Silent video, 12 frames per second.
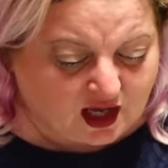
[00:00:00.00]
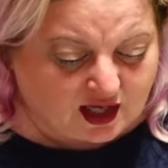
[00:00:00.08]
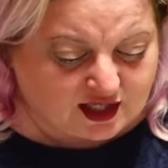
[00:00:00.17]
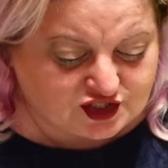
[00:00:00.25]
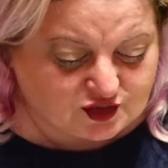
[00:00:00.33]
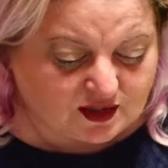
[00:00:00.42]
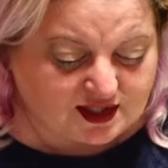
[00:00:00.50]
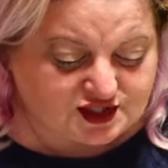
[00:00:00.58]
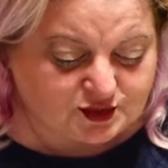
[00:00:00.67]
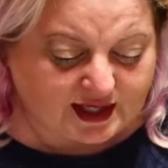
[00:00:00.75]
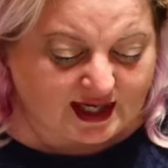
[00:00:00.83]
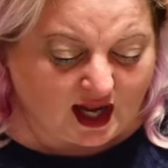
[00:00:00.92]
Enjoy a
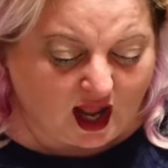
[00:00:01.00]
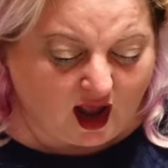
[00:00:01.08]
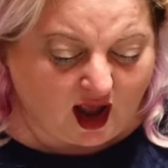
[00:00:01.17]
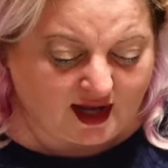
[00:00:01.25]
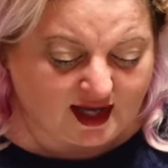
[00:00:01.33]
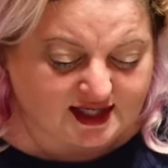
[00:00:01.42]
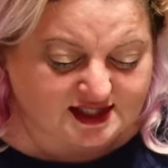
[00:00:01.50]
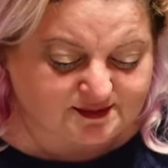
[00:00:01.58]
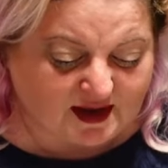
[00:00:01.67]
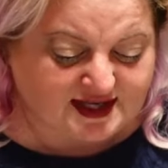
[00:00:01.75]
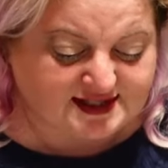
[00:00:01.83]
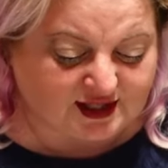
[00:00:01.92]
sweet, hot, and
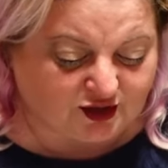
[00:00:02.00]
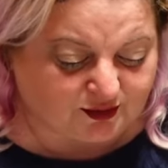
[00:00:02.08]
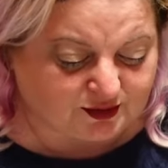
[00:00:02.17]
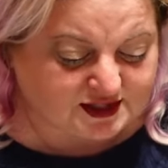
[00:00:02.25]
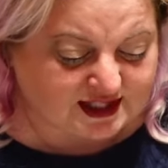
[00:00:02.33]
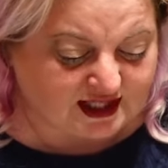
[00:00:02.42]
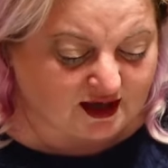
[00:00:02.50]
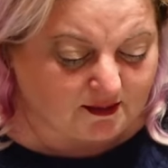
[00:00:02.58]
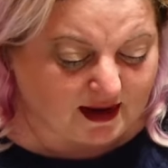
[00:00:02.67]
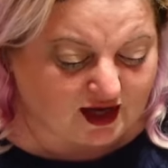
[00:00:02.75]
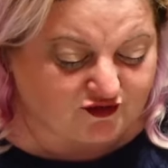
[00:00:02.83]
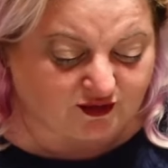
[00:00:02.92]
spicy herbal tea
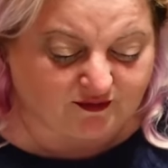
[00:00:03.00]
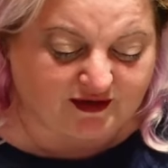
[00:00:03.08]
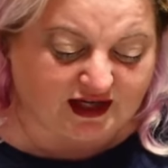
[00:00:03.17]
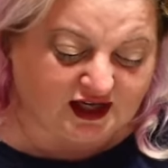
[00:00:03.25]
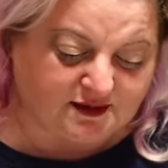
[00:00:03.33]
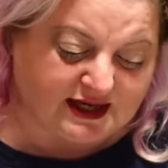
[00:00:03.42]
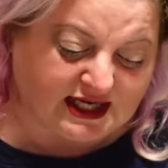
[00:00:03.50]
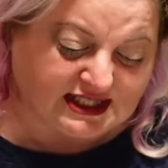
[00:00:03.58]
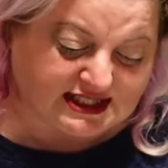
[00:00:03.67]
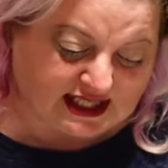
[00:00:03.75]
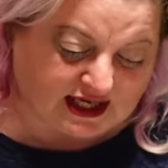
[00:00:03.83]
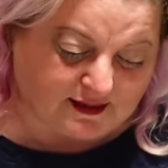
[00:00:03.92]
made from Vietnamese
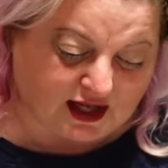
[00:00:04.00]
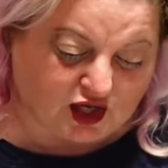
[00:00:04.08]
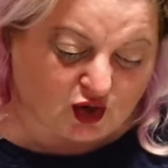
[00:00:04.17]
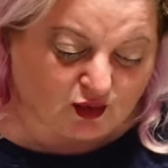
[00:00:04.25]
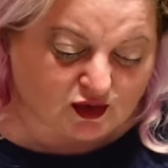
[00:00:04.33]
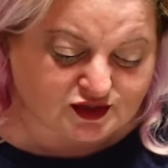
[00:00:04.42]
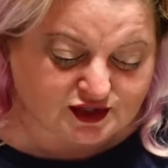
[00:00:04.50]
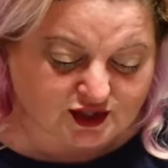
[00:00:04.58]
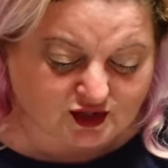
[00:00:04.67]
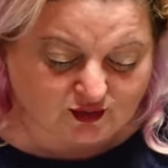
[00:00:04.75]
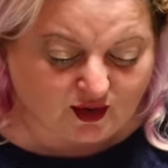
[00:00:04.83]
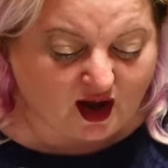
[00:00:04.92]
cinnamon, roasted
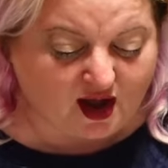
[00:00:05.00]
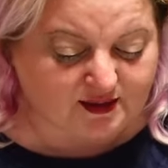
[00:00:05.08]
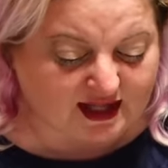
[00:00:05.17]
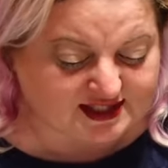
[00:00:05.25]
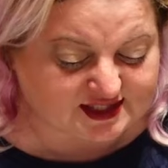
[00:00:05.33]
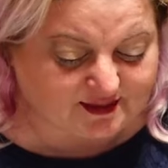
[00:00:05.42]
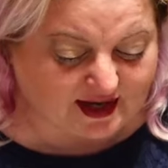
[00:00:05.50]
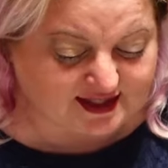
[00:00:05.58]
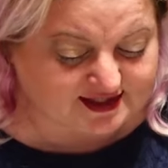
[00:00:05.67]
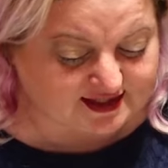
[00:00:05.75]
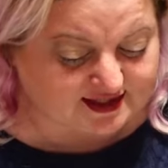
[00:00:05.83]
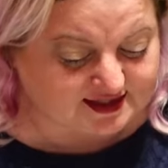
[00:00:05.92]
carob, and
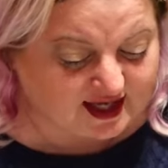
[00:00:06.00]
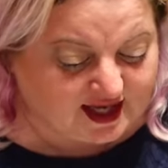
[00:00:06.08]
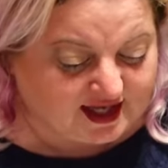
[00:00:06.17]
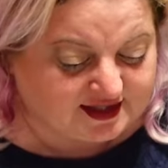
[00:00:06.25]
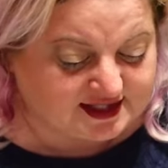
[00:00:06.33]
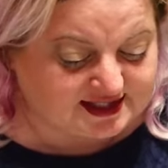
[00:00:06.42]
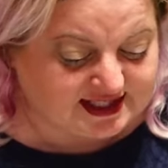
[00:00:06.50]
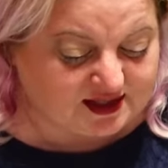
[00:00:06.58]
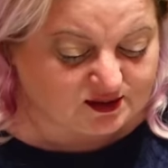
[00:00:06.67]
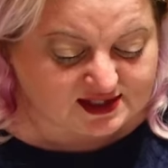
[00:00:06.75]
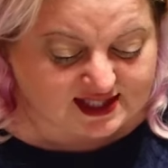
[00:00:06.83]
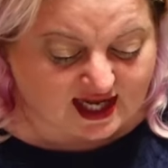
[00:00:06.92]
spices. This tea
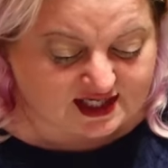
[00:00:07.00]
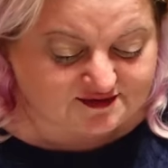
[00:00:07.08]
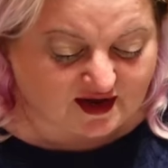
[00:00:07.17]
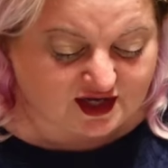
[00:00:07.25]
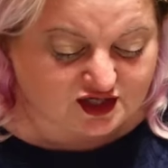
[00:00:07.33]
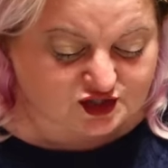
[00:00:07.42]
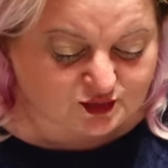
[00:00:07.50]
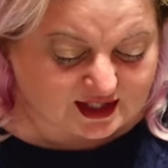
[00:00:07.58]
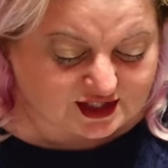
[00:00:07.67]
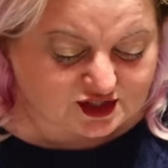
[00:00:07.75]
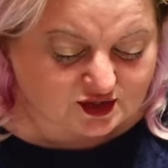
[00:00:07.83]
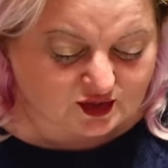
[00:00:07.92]
will satisfy your
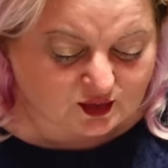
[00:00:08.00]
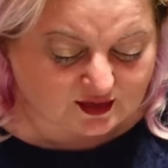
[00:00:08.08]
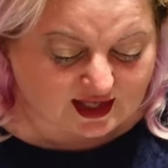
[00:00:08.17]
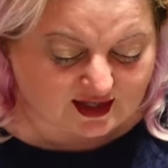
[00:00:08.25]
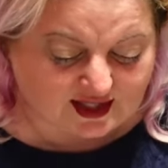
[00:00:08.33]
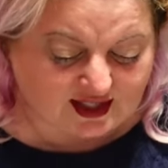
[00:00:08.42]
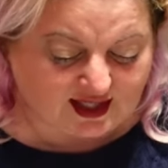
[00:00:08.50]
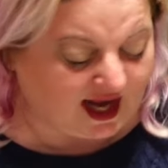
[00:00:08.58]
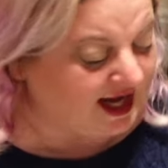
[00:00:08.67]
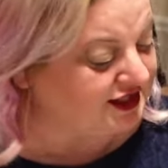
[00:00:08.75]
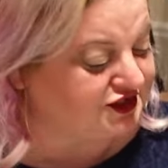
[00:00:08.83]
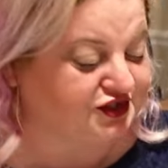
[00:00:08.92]
sweet tooth without any
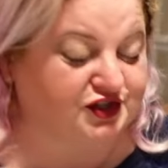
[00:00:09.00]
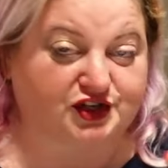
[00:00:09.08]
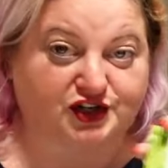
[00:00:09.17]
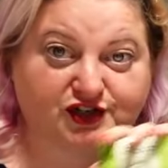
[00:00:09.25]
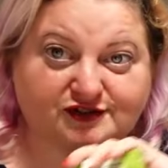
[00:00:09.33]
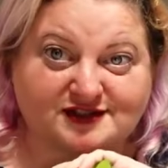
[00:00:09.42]
added sugar.